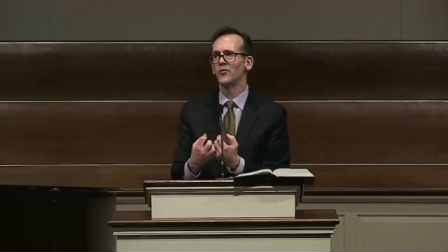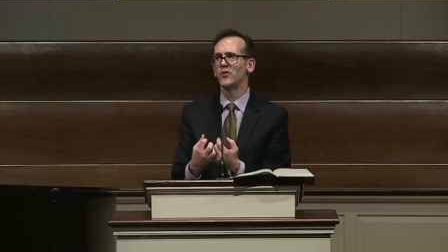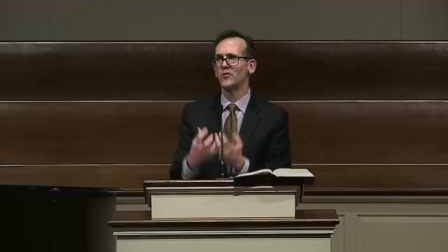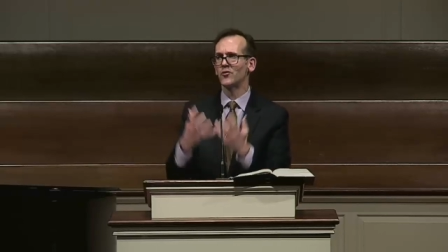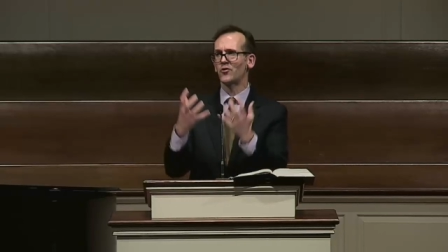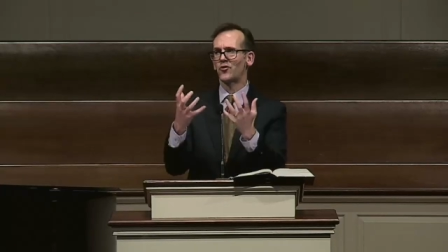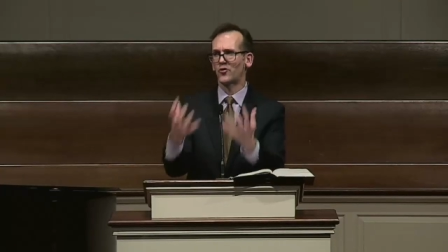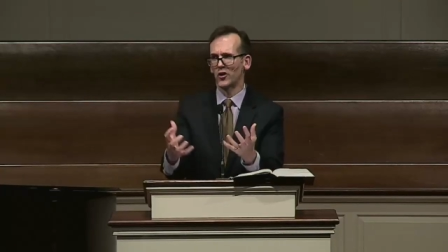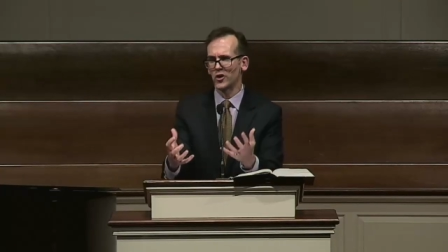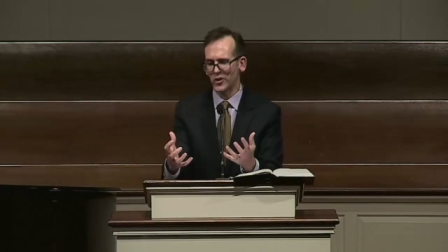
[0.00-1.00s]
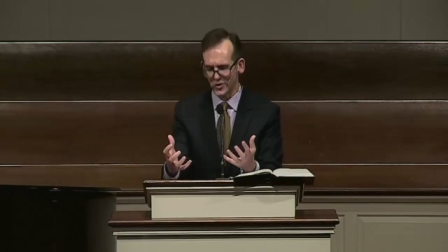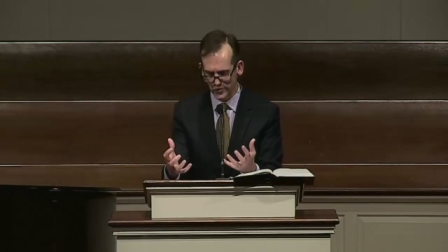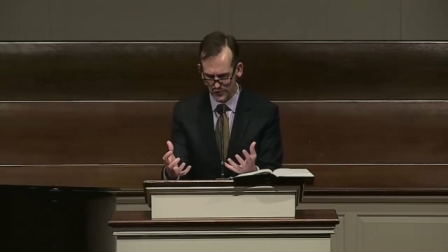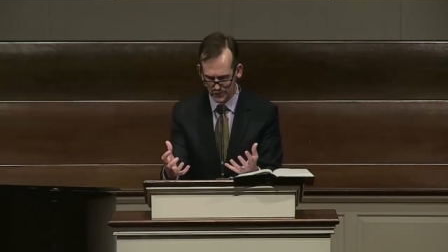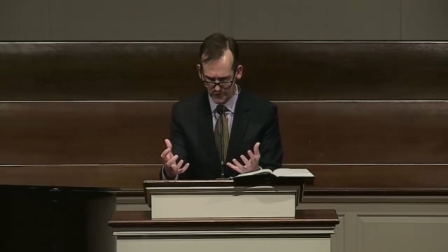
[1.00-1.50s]
seek to
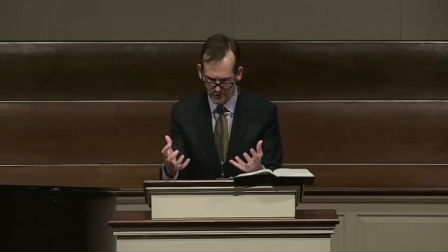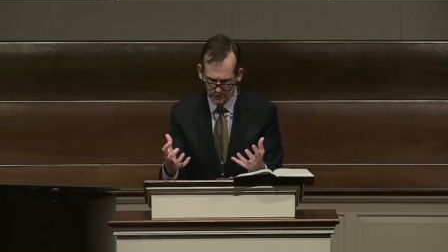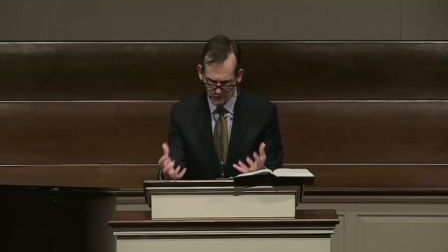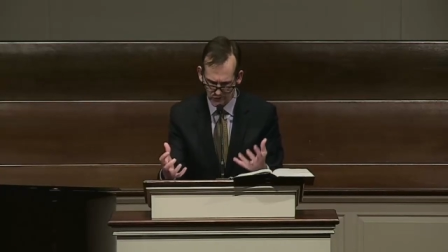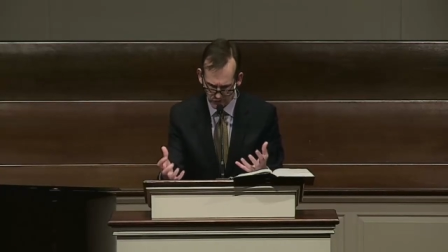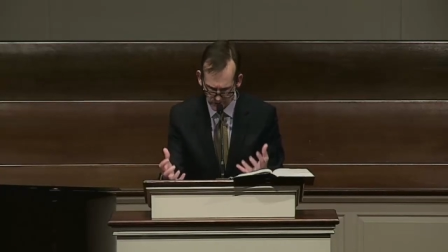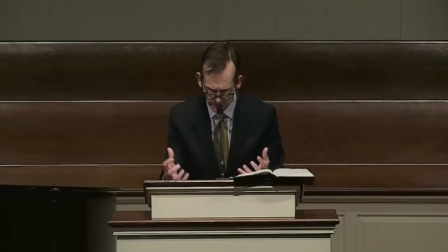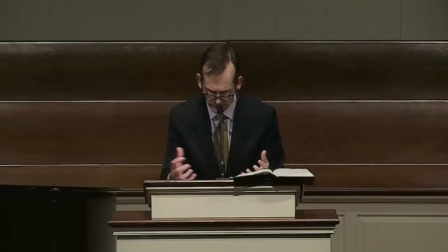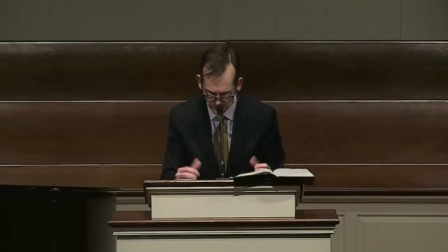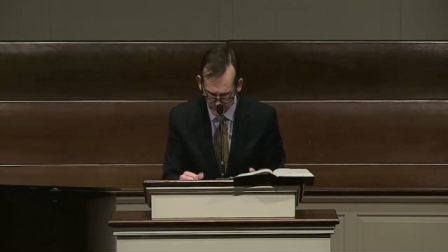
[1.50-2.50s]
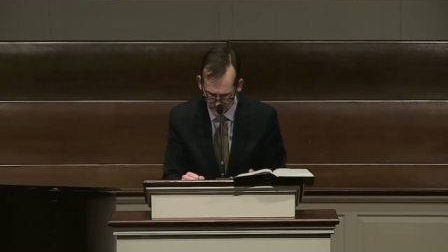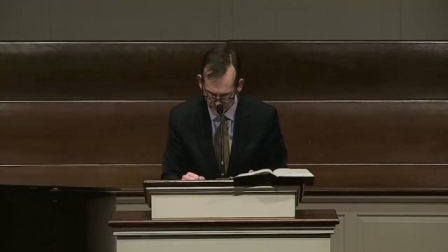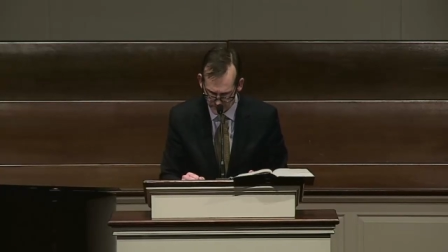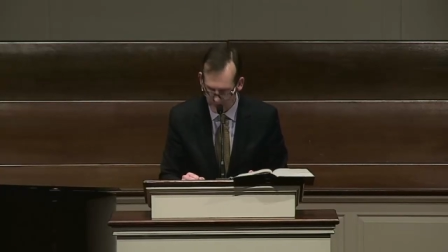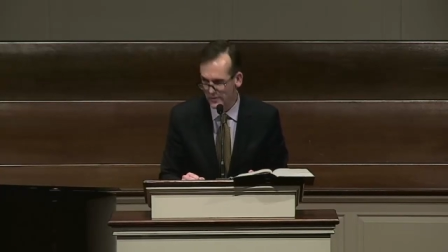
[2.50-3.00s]
serve
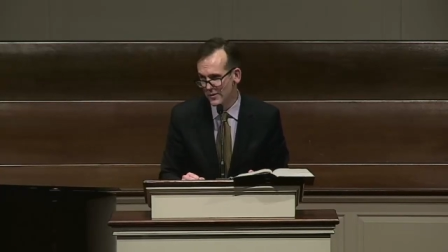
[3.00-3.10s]
someone.